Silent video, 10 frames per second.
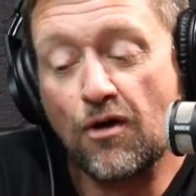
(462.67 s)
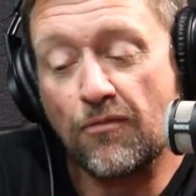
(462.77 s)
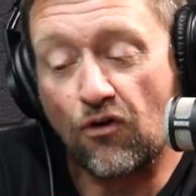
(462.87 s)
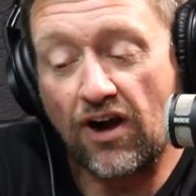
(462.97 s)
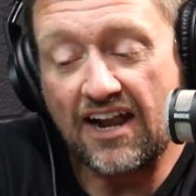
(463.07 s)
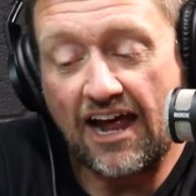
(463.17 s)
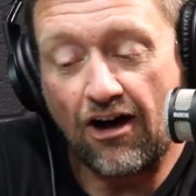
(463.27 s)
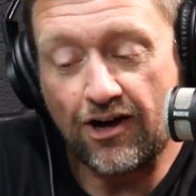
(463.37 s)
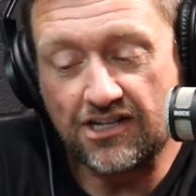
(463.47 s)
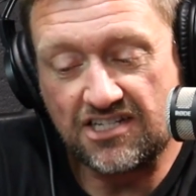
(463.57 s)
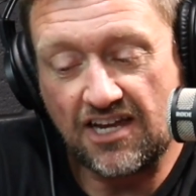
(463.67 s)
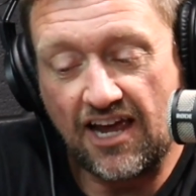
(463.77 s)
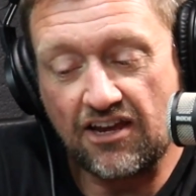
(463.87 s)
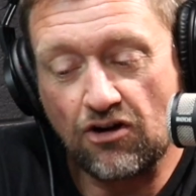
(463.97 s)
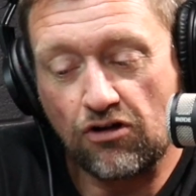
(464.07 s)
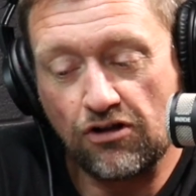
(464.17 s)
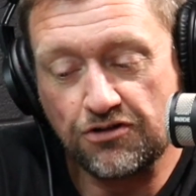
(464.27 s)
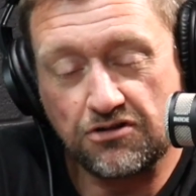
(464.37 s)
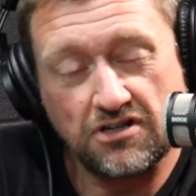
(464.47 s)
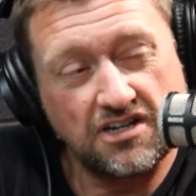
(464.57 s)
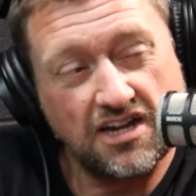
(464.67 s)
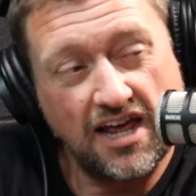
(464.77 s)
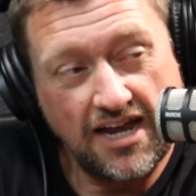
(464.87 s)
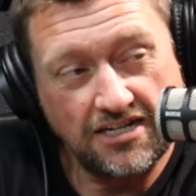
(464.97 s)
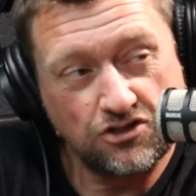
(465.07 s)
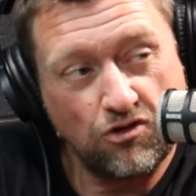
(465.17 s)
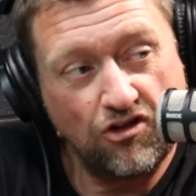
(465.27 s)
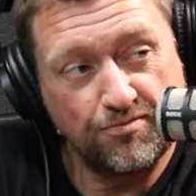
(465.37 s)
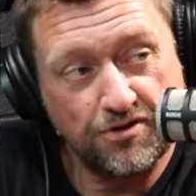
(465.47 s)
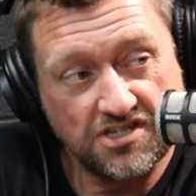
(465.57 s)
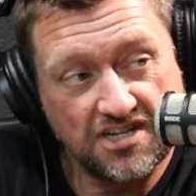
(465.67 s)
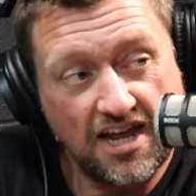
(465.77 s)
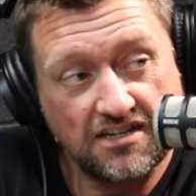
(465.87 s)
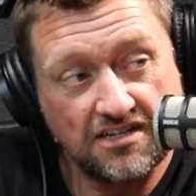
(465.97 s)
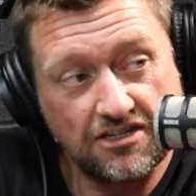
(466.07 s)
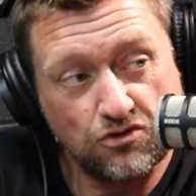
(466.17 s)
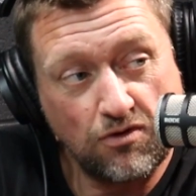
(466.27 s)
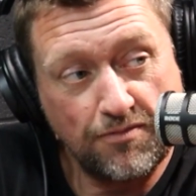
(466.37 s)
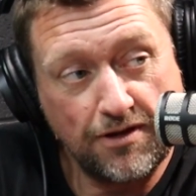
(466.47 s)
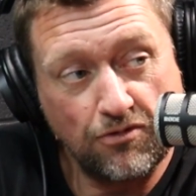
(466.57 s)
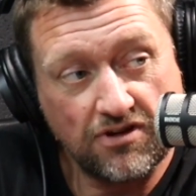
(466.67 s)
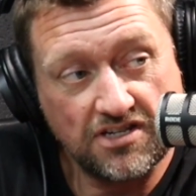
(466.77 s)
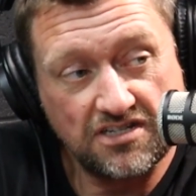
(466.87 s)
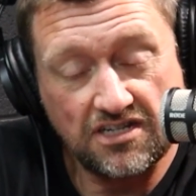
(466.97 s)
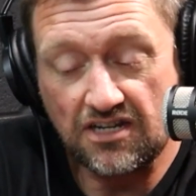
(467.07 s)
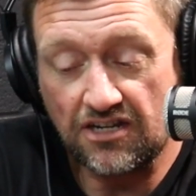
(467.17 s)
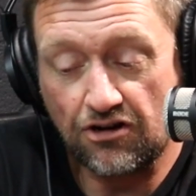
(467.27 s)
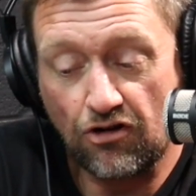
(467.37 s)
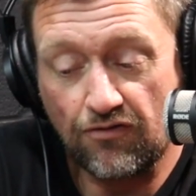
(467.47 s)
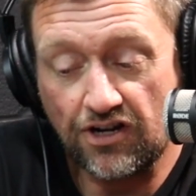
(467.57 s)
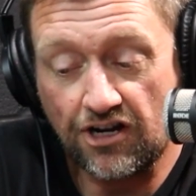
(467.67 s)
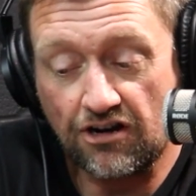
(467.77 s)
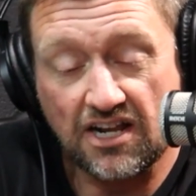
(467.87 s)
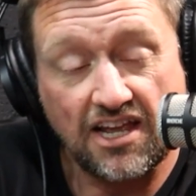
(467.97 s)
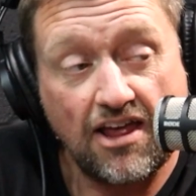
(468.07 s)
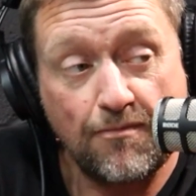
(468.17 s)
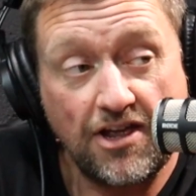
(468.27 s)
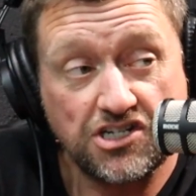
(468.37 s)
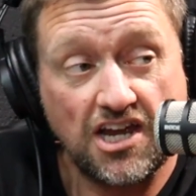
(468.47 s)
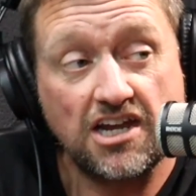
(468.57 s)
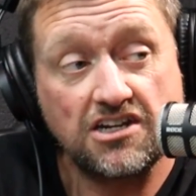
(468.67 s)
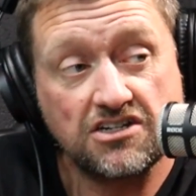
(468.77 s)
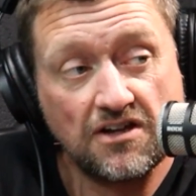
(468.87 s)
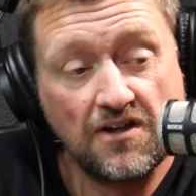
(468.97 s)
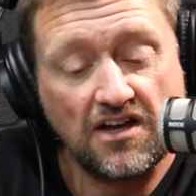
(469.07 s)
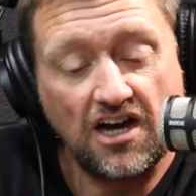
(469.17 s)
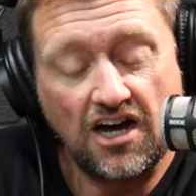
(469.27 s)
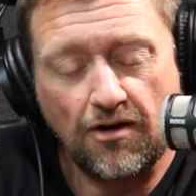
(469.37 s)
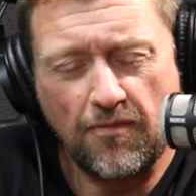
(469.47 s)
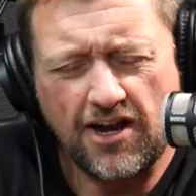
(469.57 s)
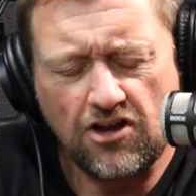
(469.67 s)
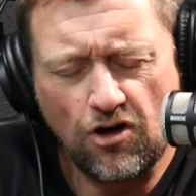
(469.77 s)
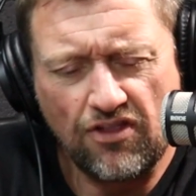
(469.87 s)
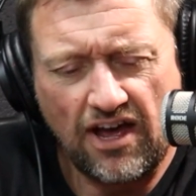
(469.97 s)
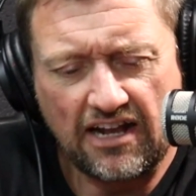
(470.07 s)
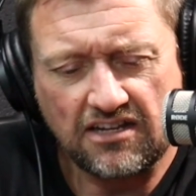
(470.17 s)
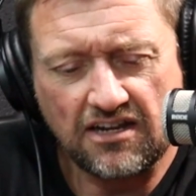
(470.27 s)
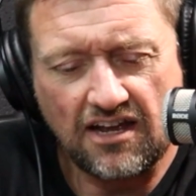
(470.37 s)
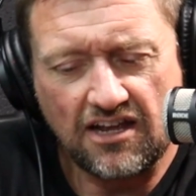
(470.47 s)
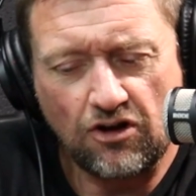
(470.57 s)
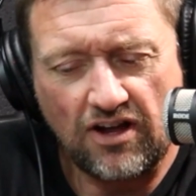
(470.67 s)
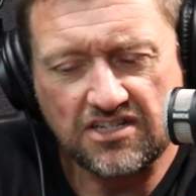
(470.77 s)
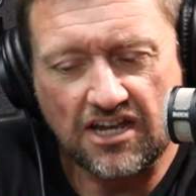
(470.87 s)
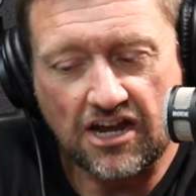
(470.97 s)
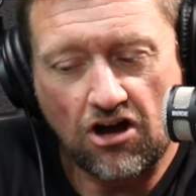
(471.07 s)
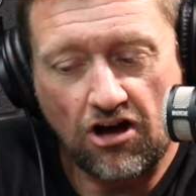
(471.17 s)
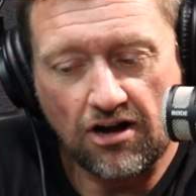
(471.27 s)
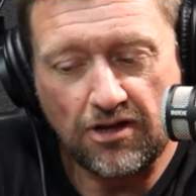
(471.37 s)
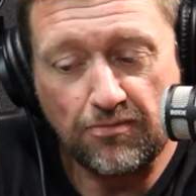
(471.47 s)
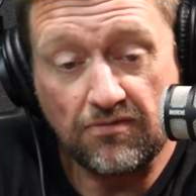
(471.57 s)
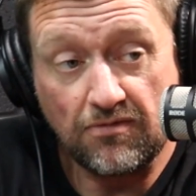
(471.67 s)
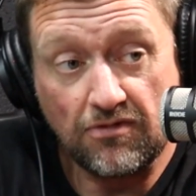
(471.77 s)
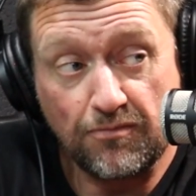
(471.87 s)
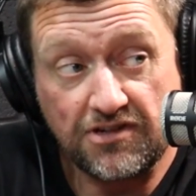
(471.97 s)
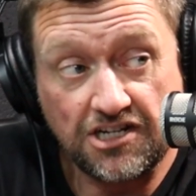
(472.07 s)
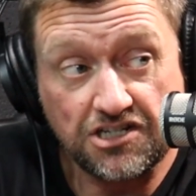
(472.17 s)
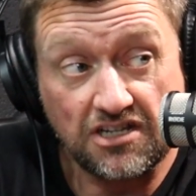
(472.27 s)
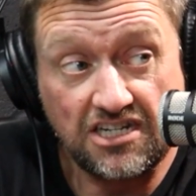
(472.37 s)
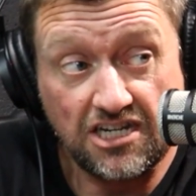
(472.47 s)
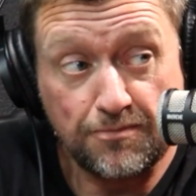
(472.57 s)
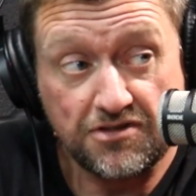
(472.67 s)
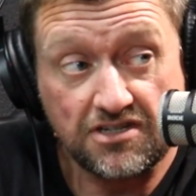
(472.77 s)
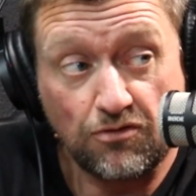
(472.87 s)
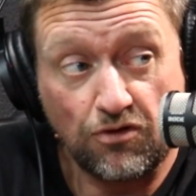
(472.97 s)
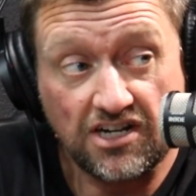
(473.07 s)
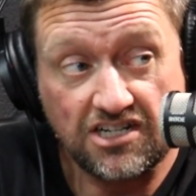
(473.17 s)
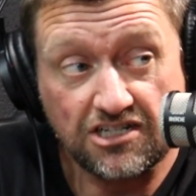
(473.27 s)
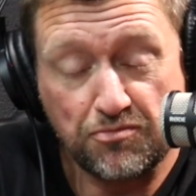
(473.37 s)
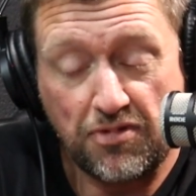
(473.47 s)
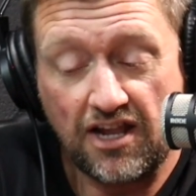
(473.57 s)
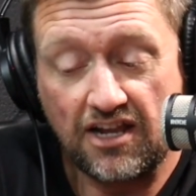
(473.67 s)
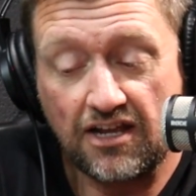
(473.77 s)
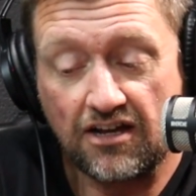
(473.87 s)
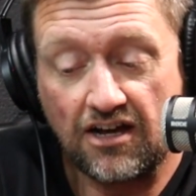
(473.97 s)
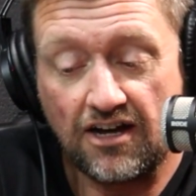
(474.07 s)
But right now, I'd say closer to 8 to 12% is what people can see year over year. And again, that may change. I know that as the economy potentially dips, we're anticipating